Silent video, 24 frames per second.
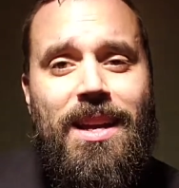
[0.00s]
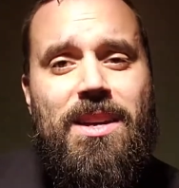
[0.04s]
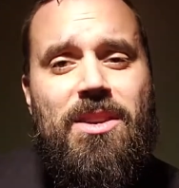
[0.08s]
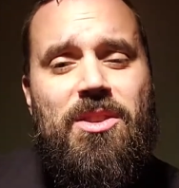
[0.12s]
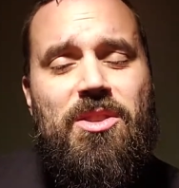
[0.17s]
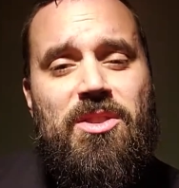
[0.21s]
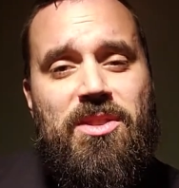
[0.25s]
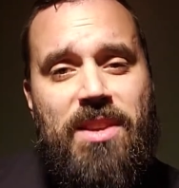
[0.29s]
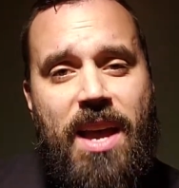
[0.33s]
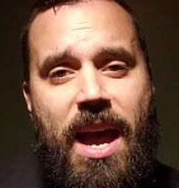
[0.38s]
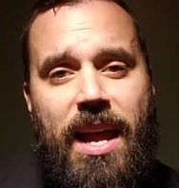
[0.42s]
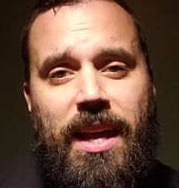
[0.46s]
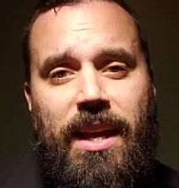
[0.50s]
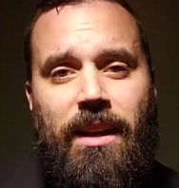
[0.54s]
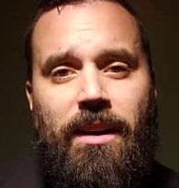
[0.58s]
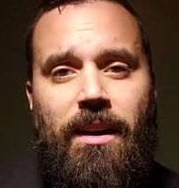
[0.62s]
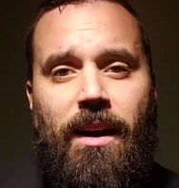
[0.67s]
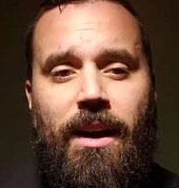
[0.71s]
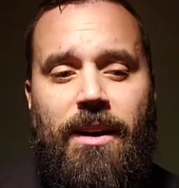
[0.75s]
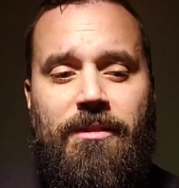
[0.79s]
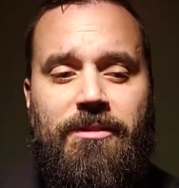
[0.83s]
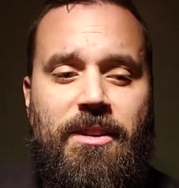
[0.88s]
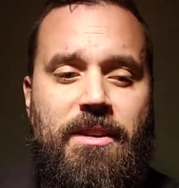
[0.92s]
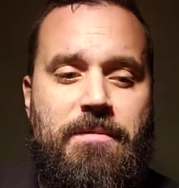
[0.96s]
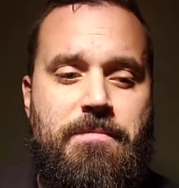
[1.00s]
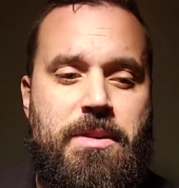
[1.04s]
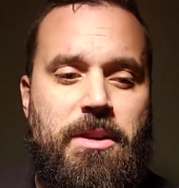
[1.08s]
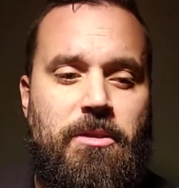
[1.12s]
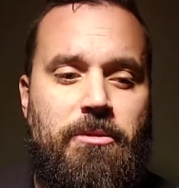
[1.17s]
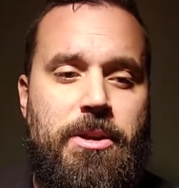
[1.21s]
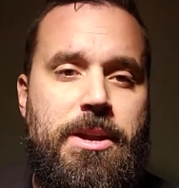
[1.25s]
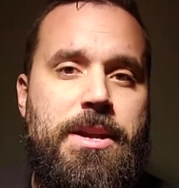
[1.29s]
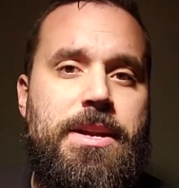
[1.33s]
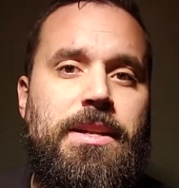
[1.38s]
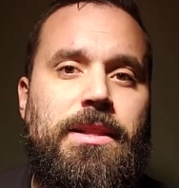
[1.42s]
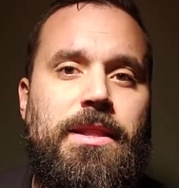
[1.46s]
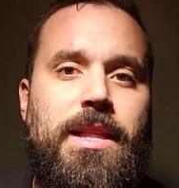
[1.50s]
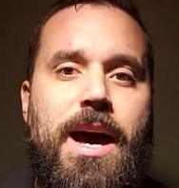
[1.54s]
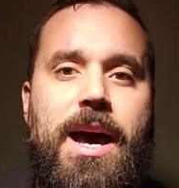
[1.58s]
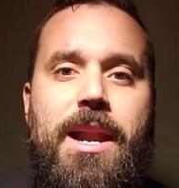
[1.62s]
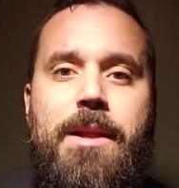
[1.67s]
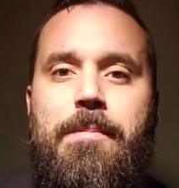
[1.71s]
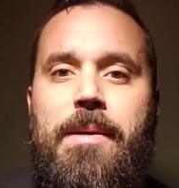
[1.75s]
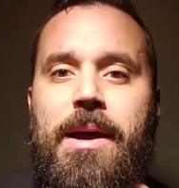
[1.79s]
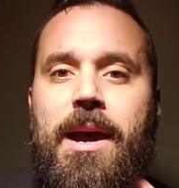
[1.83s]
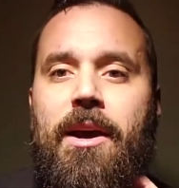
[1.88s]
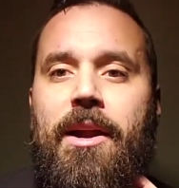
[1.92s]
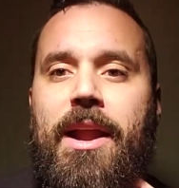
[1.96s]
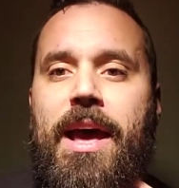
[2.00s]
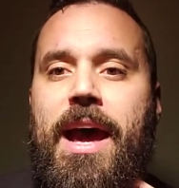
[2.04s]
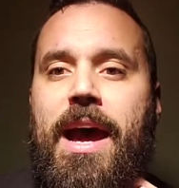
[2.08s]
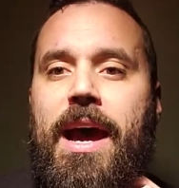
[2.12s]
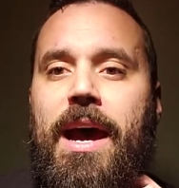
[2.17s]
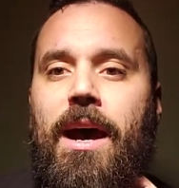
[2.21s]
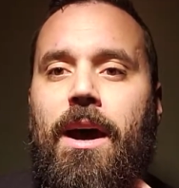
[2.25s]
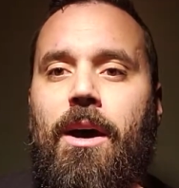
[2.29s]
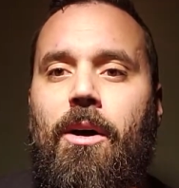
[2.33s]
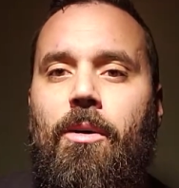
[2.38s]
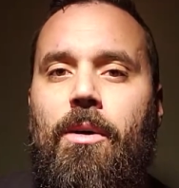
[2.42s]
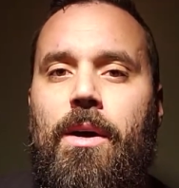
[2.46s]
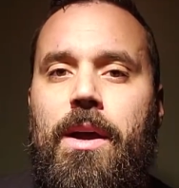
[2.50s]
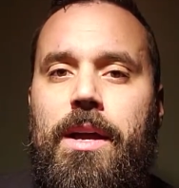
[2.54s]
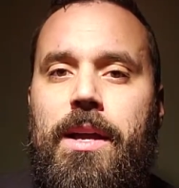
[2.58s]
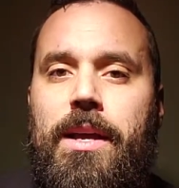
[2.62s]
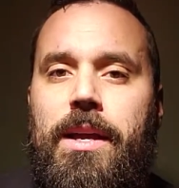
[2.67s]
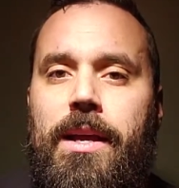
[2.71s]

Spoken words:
Second off, I've been reading a lot about how